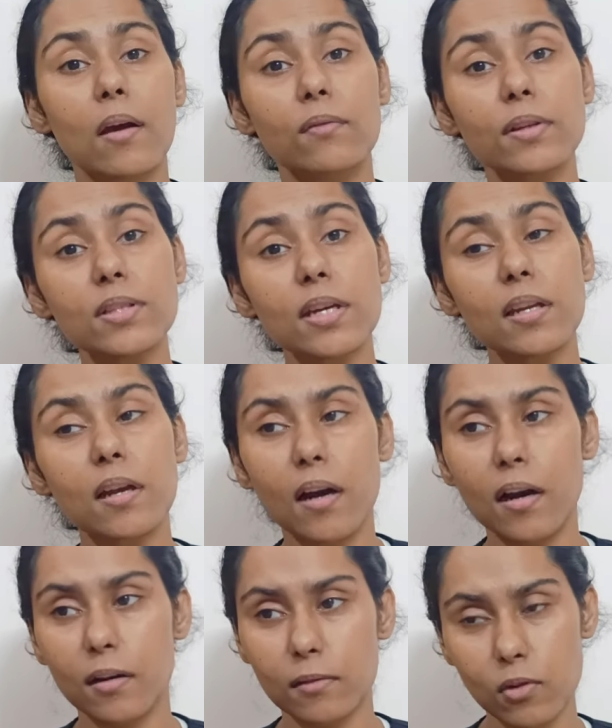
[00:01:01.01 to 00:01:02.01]
which
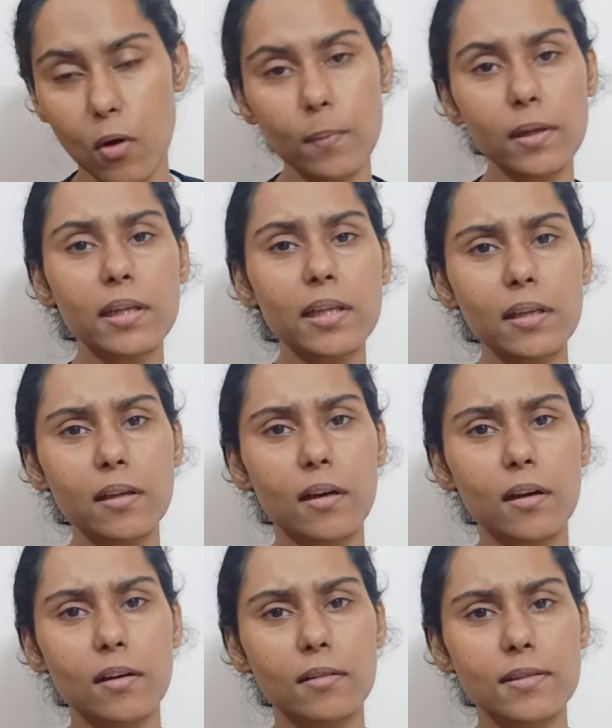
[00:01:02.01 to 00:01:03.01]
are commonly
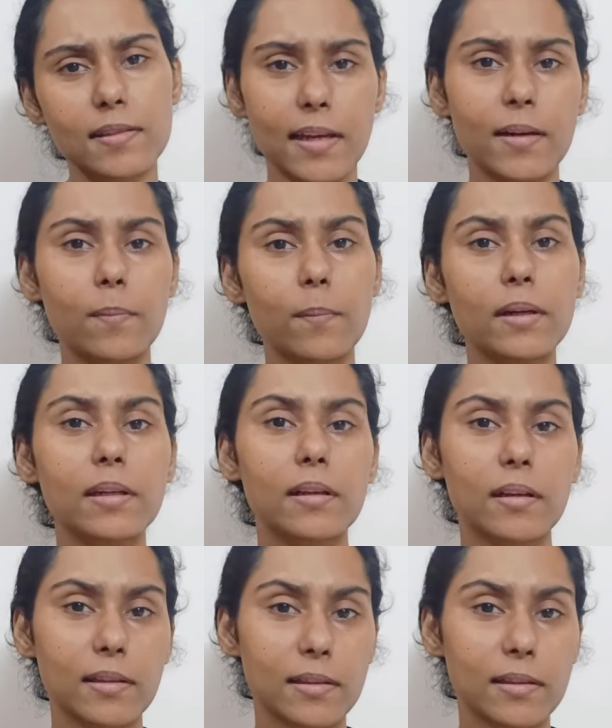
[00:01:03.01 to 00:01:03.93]
said, but